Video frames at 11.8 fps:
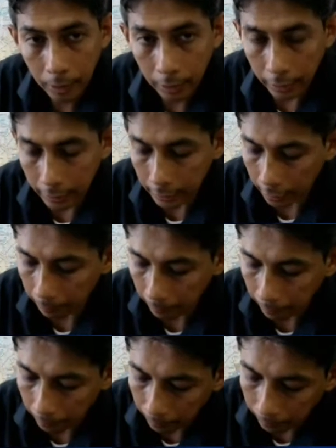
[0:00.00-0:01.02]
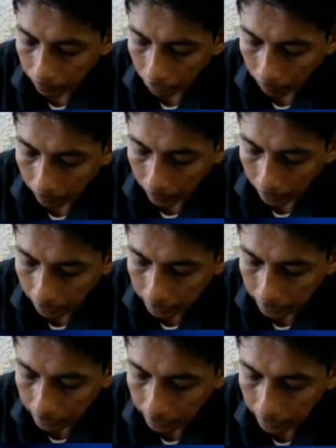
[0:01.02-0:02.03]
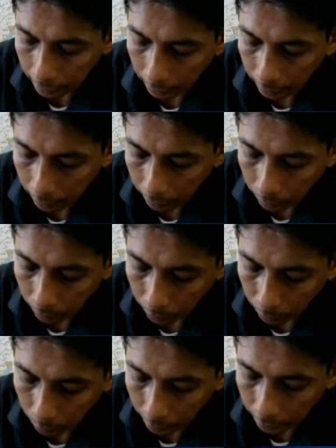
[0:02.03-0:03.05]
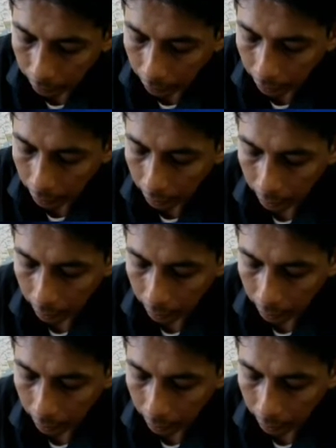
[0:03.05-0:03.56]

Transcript: This is from 16 to 23.